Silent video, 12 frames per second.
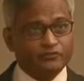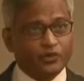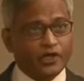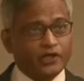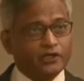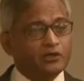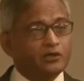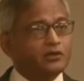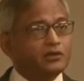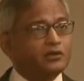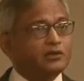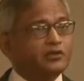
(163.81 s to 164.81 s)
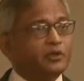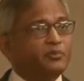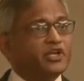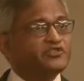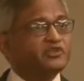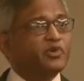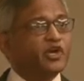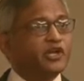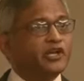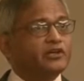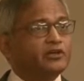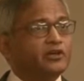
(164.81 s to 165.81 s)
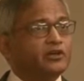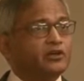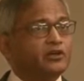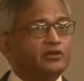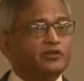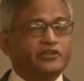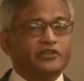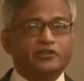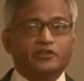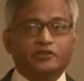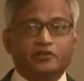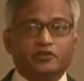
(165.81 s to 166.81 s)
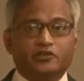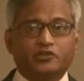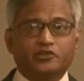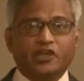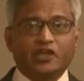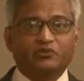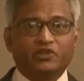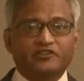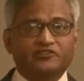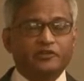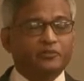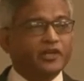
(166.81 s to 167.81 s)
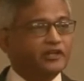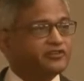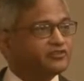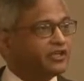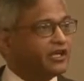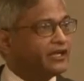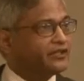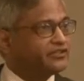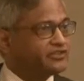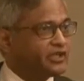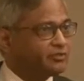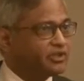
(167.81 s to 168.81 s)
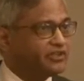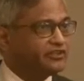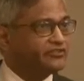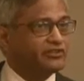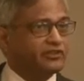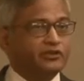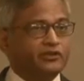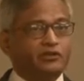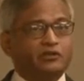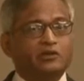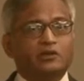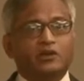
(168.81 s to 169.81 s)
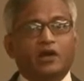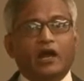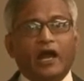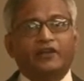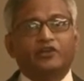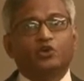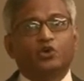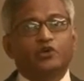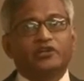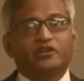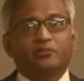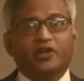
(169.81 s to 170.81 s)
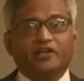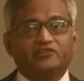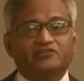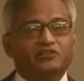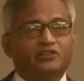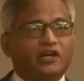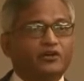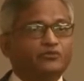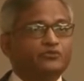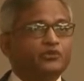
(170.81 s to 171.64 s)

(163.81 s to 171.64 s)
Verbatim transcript: While the Beijing parade, the Taiwanese debates and the Japanese and the Korean debates have